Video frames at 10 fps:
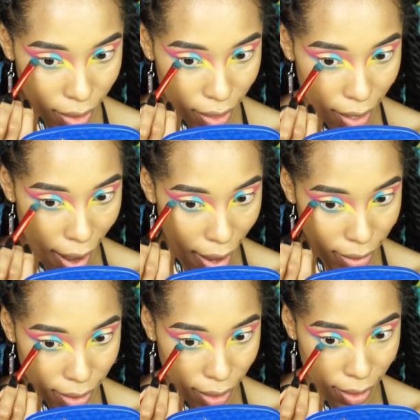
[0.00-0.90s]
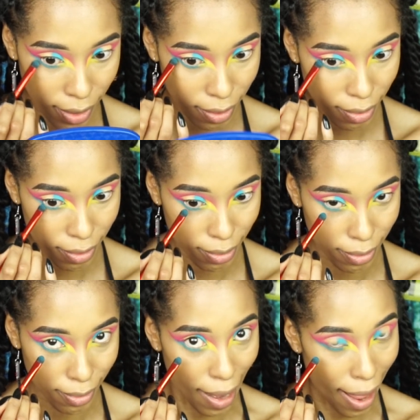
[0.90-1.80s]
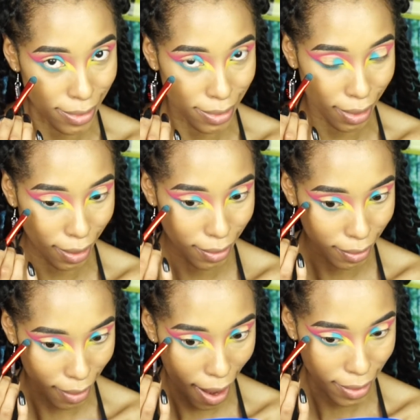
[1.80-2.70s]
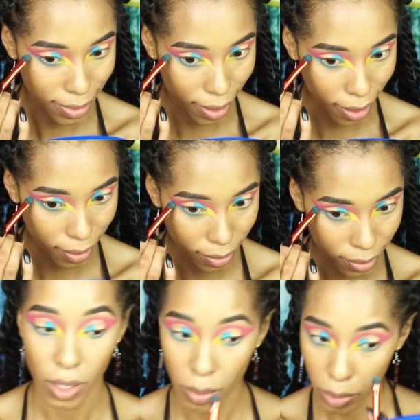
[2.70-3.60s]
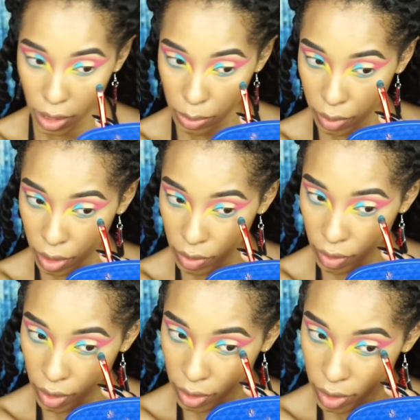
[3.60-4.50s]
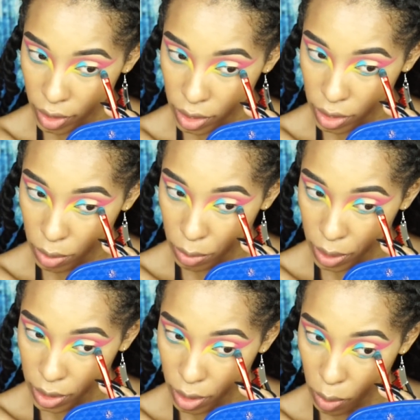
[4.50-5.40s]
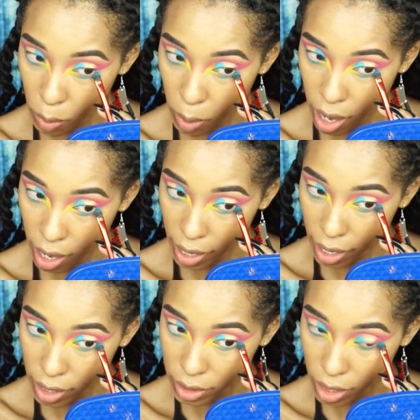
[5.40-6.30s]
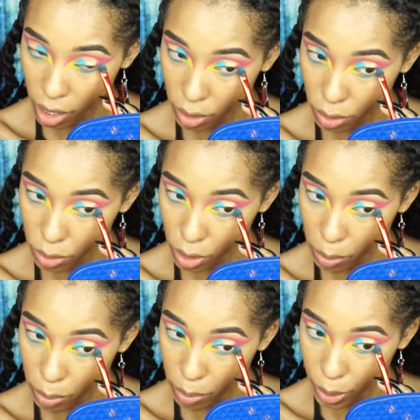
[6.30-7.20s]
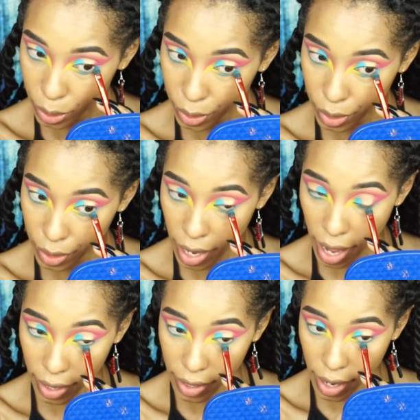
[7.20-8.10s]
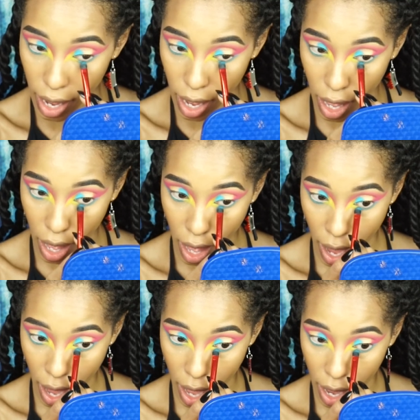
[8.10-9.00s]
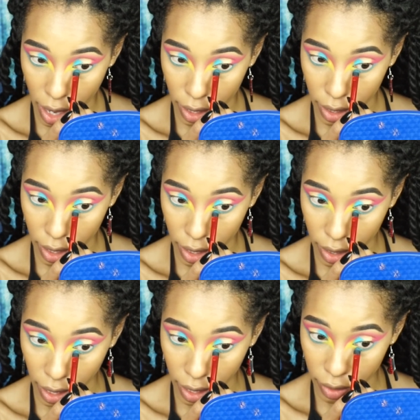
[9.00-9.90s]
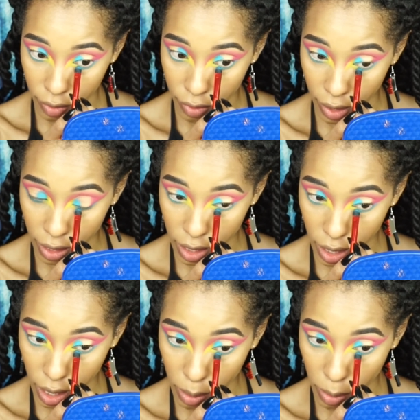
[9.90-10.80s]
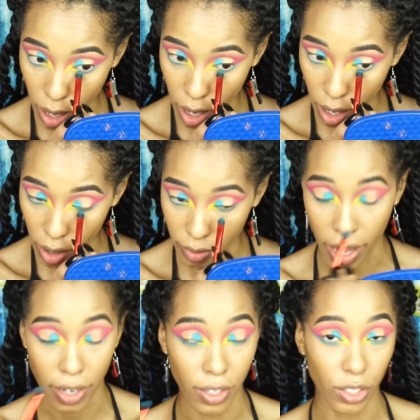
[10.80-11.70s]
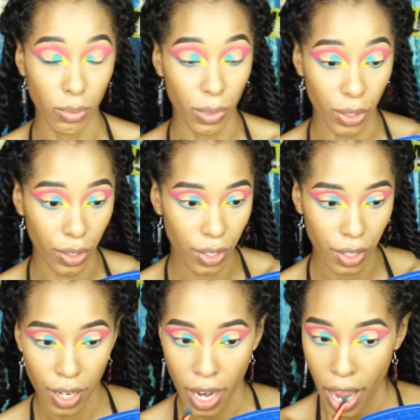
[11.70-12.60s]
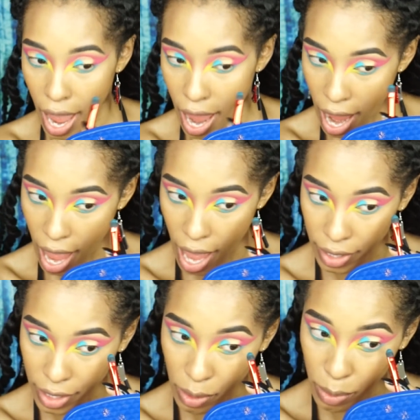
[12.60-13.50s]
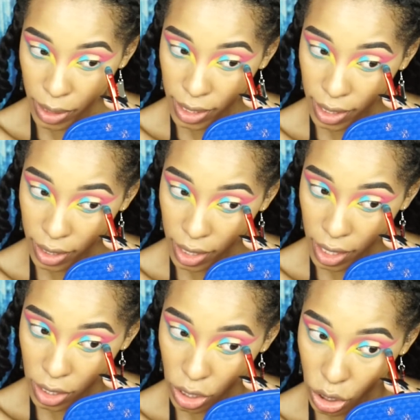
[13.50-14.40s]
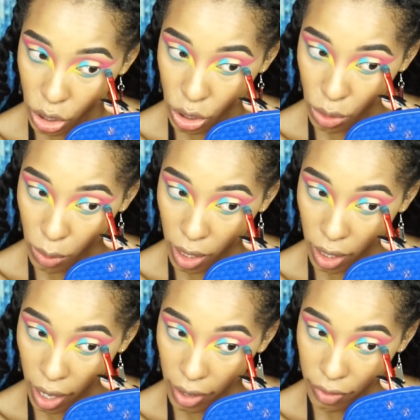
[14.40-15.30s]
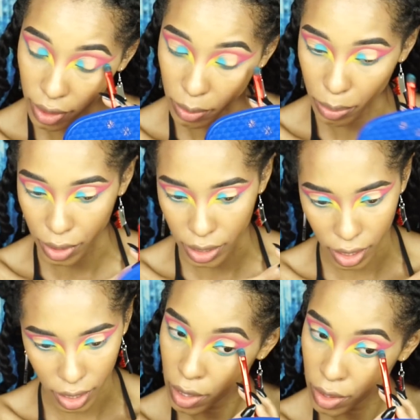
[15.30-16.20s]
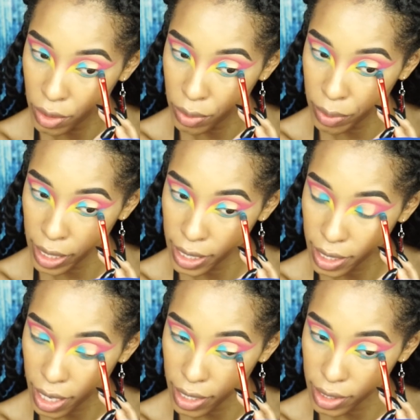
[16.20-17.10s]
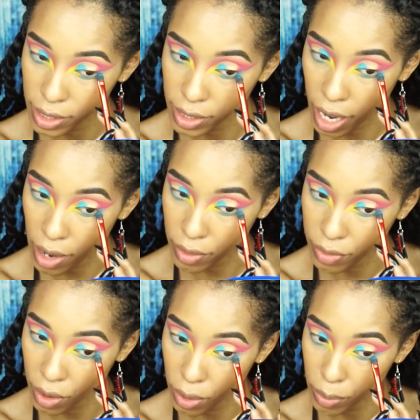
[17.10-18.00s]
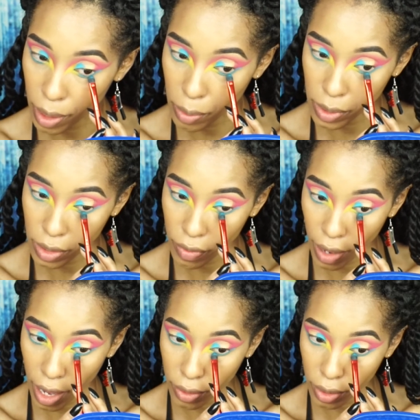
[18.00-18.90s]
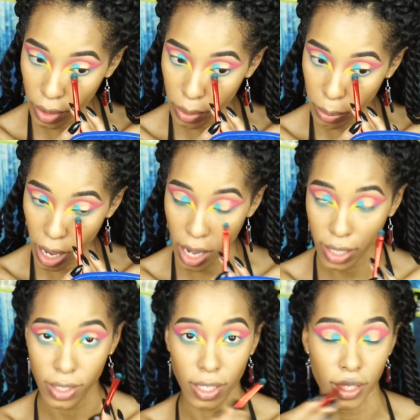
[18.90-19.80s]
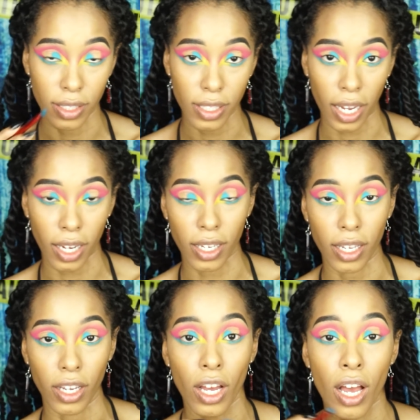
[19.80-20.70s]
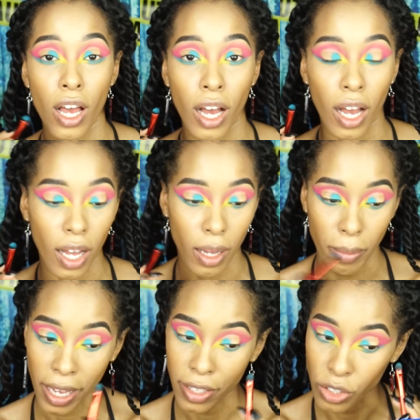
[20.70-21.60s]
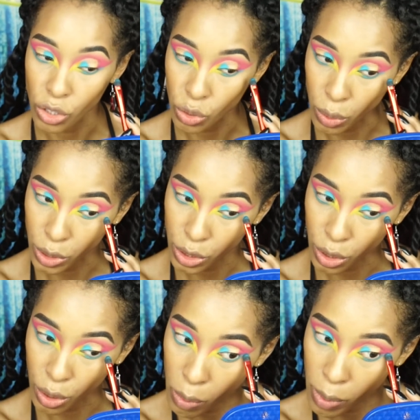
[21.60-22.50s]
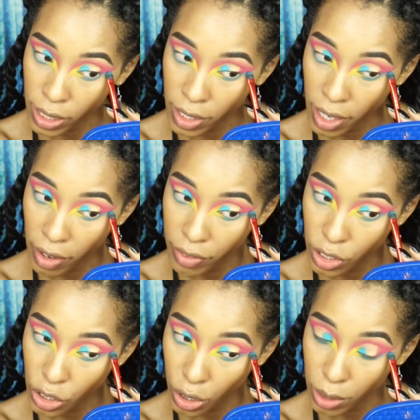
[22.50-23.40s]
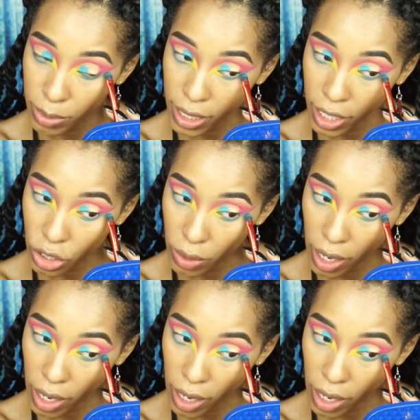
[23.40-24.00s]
Nasty, nasty, nasty. Please believe that this is the reason why Donald murdered Edna and they convicted him of Edna's murder and he was sentenced to life in prison. The grease and styrofoam that was found on the box containing um, torso was enough circumstantial